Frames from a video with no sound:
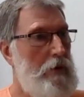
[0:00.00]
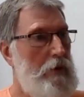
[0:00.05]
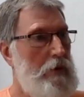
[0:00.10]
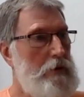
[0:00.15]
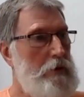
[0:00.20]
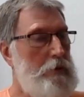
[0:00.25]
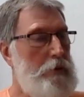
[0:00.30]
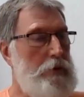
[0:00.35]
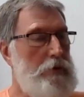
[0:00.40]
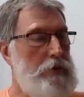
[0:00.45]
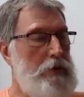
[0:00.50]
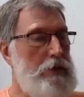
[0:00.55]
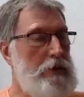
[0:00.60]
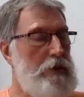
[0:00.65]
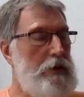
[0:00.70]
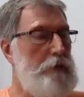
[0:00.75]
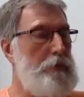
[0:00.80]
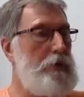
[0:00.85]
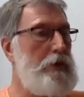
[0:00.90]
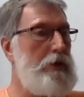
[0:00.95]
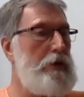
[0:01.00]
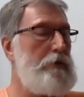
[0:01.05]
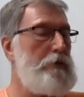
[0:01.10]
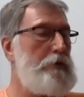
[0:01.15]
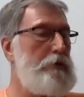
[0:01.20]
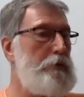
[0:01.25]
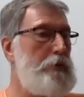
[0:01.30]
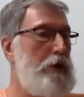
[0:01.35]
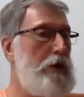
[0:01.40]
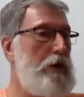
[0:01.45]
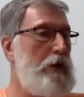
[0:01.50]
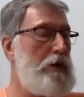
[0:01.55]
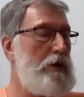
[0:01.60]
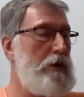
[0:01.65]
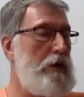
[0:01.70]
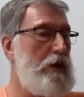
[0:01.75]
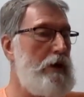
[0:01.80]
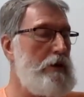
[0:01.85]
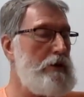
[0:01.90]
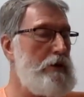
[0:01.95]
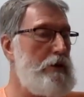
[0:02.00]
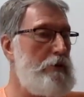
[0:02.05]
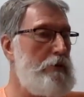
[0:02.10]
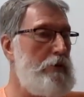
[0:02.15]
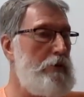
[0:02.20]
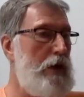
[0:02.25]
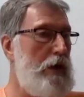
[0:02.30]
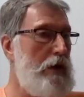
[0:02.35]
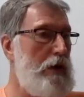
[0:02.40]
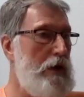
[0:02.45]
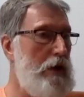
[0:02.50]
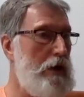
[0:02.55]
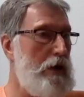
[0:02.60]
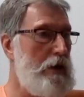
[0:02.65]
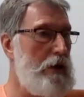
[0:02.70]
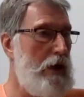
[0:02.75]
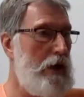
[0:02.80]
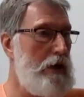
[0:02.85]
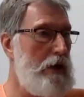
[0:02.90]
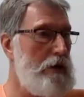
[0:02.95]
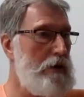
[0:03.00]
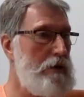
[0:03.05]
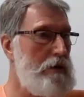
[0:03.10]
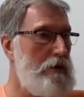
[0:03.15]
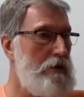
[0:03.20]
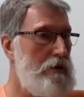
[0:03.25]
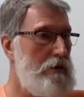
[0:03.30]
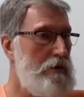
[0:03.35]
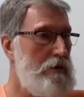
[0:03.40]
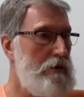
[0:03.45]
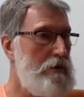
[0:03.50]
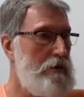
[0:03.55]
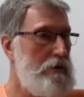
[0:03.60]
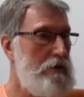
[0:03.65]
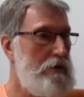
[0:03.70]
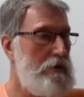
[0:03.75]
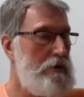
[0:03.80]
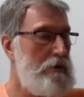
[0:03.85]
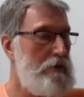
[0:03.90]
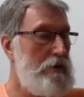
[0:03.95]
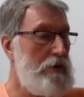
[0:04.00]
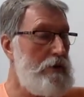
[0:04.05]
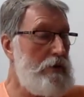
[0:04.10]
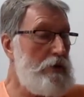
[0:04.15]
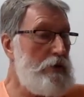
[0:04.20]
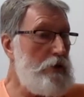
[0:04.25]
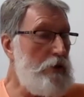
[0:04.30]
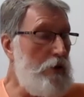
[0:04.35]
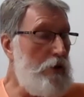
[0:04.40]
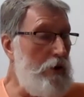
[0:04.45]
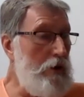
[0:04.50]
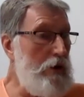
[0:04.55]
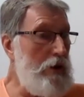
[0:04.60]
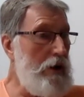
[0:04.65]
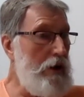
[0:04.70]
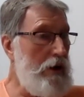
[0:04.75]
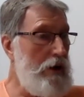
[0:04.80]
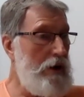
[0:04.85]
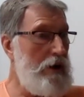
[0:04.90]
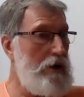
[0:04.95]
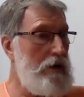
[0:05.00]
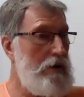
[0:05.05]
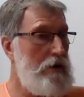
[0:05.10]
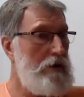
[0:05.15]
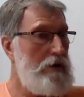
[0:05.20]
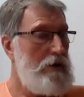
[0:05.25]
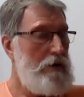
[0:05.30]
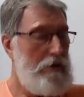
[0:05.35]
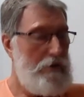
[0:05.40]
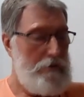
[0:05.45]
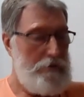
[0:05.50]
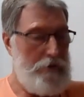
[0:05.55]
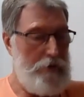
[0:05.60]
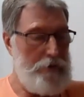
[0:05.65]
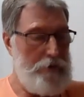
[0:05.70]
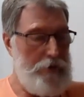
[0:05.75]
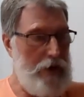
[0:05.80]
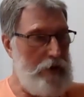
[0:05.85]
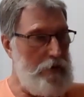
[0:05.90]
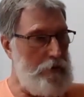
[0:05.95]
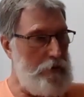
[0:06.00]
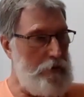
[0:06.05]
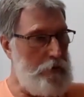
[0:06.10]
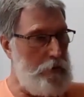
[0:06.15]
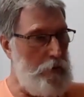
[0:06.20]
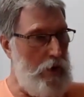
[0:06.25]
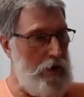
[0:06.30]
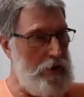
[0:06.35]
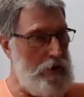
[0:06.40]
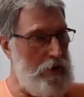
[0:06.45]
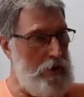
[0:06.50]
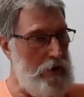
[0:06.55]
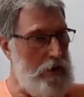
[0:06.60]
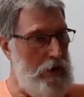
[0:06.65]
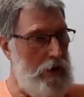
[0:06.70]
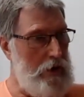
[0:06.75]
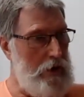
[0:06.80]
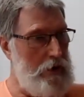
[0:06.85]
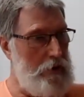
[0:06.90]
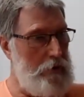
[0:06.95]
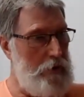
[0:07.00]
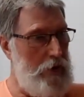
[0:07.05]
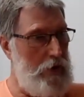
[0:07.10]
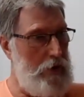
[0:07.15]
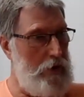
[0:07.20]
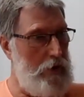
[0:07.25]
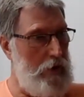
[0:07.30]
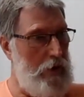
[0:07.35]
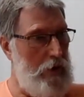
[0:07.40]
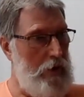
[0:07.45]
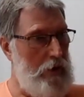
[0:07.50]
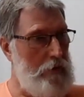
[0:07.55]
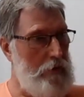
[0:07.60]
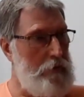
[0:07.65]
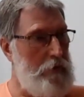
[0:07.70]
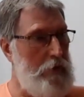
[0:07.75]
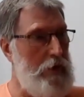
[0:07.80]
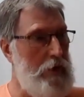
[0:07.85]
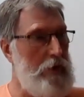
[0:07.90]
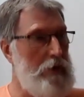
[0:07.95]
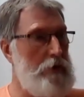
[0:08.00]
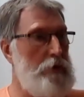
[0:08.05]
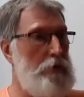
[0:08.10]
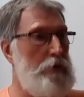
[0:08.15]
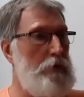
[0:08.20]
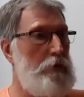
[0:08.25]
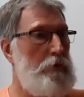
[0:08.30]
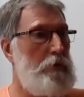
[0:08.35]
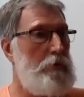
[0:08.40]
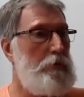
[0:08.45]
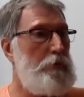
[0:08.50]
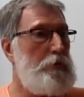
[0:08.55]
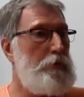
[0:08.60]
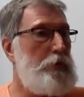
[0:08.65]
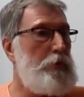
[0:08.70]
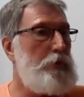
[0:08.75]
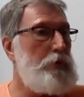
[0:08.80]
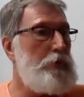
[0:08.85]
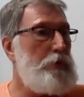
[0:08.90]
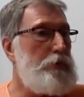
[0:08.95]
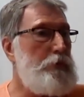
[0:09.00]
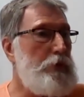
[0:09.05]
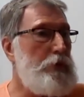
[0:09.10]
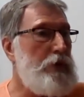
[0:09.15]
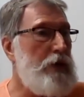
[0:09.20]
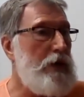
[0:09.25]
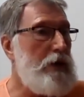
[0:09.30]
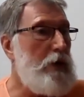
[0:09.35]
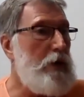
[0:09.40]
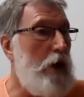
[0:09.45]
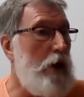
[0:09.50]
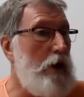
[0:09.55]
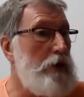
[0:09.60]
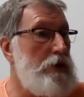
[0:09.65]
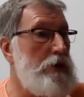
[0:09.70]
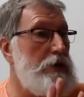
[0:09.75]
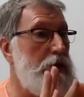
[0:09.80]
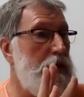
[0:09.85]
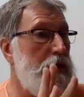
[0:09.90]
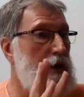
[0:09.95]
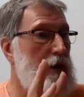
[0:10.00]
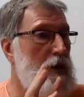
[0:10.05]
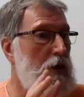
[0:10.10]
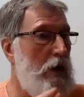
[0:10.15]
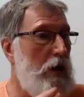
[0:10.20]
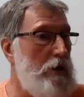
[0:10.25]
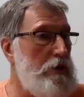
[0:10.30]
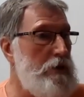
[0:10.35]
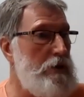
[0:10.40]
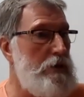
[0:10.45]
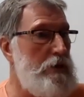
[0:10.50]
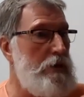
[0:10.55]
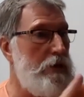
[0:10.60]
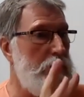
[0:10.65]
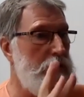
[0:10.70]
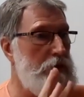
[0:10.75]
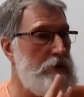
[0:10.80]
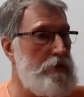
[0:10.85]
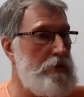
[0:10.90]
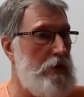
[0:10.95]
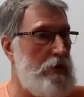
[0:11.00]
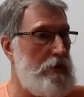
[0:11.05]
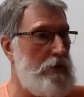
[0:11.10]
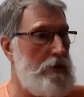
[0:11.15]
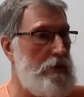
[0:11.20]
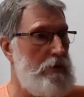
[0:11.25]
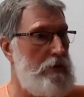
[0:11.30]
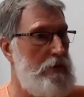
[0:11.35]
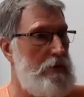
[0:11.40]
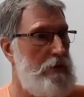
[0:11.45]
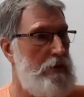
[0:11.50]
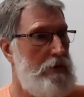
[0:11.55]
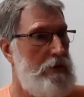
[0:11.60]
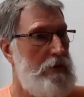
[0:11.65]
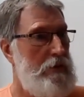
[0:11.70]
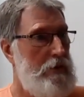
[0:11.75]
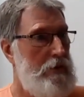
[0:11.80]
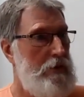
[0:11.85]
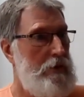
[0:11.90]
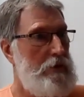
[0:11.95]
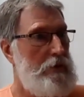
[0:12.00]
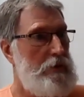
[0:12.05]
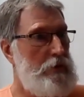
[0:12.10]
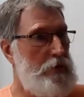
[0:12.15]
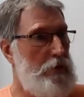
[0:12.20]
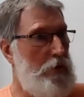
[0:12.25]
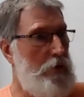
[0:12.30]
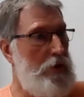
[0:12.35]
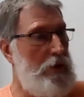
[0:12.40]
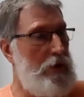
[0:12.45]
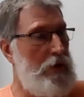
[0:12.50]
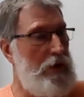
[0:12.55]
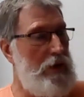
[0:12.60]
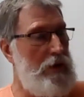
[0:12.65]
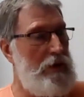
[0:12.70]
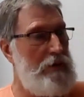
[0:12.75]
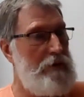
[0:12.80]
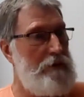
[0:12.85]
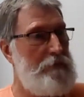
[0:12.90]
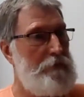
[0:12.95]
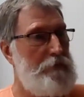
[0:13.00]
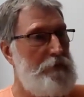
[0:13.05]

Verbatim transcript: Supposing somebody gives me 100 acres of land like that, then surely from that one creative area, if I do put that consciously and consciously construct it, surely